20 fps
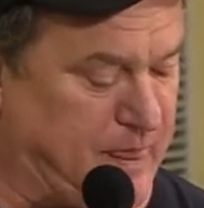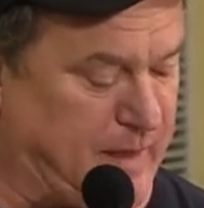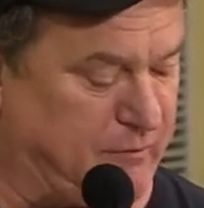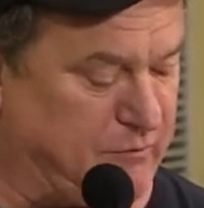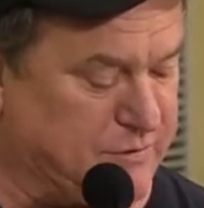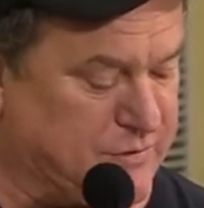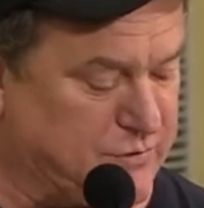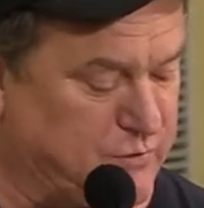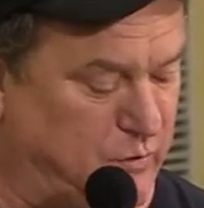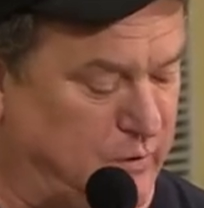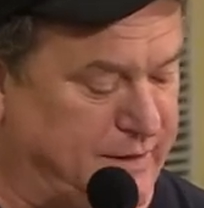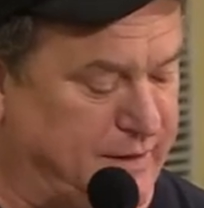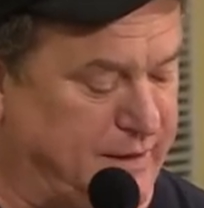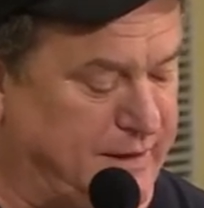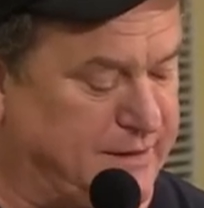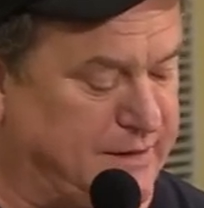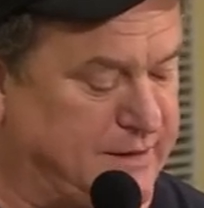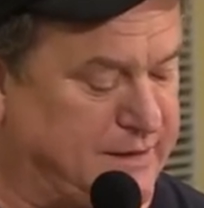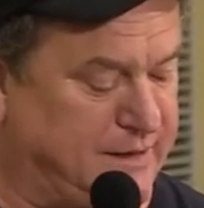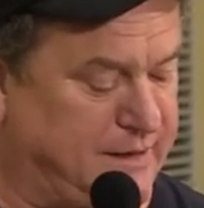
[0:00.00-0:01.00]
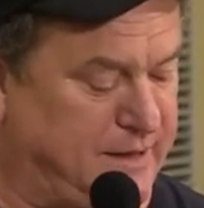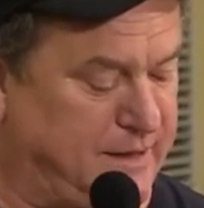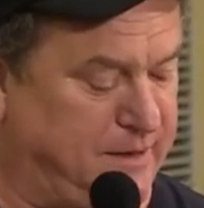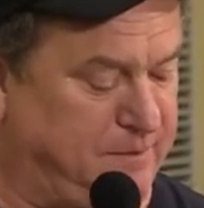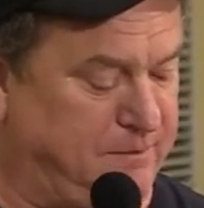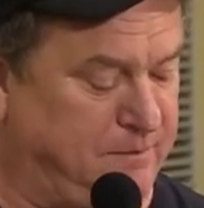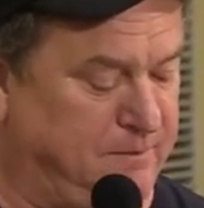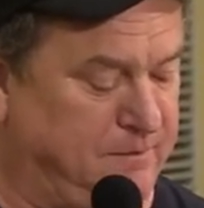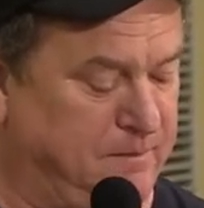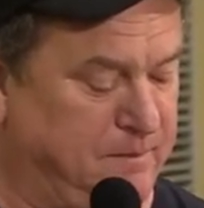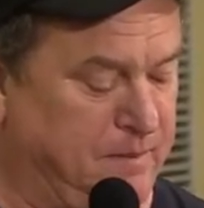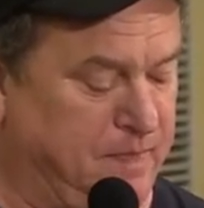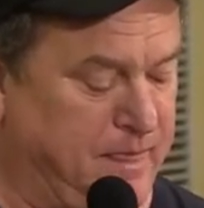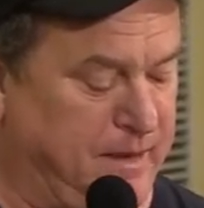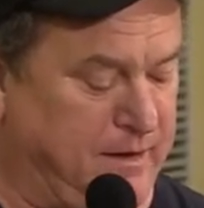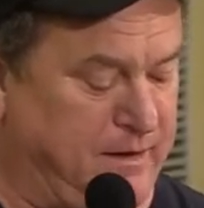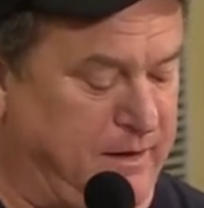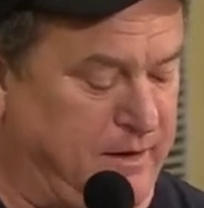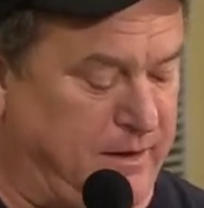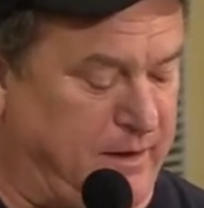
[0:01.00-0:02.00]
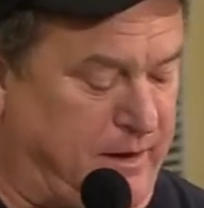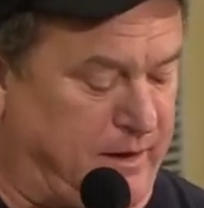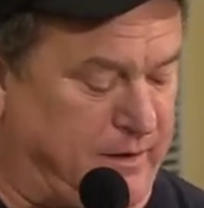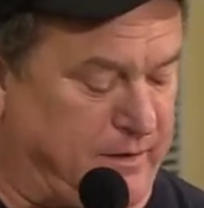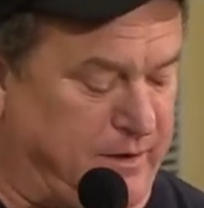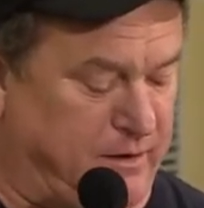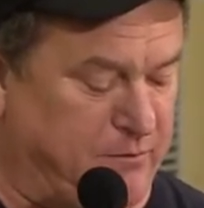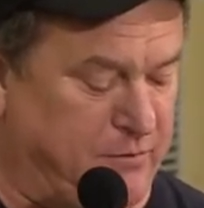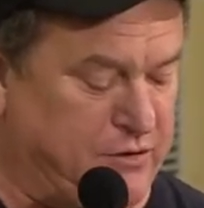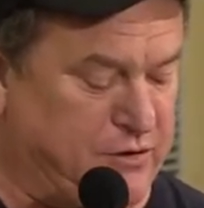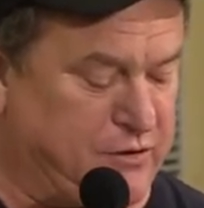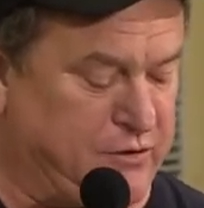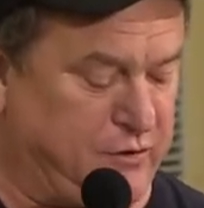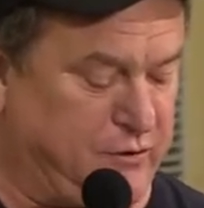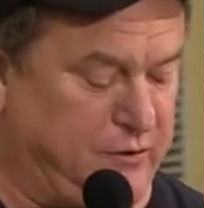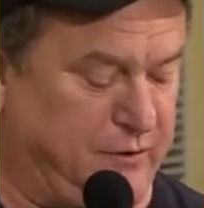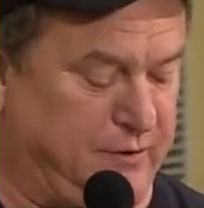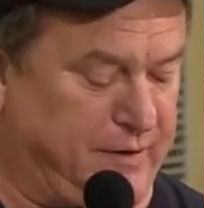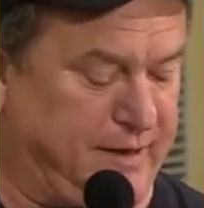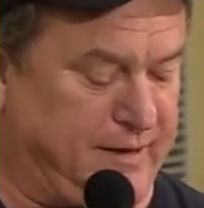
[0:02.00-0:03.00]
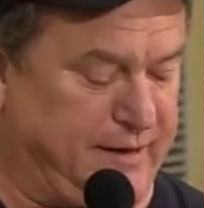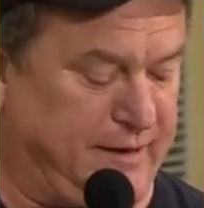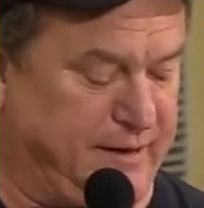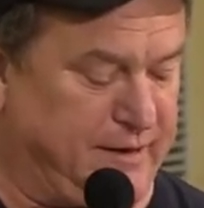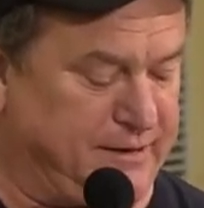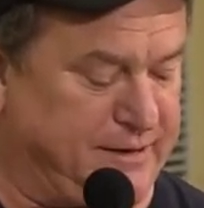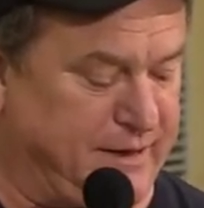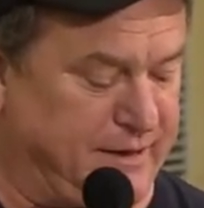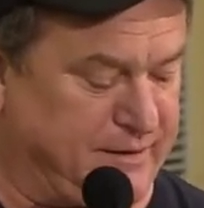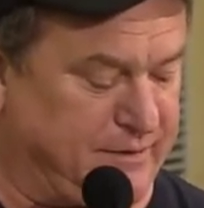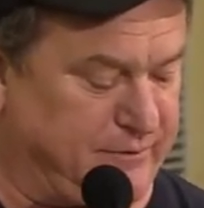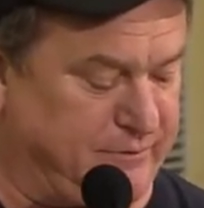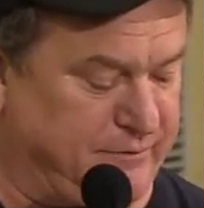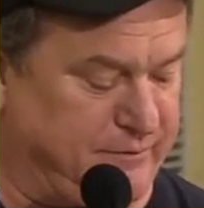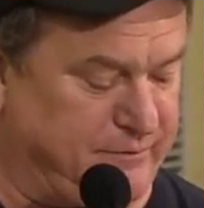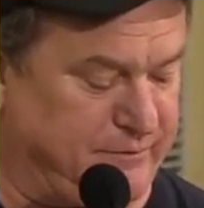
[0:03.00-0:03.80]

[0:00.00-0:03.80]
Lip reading: I was 20 at the time, and immature and inattentive.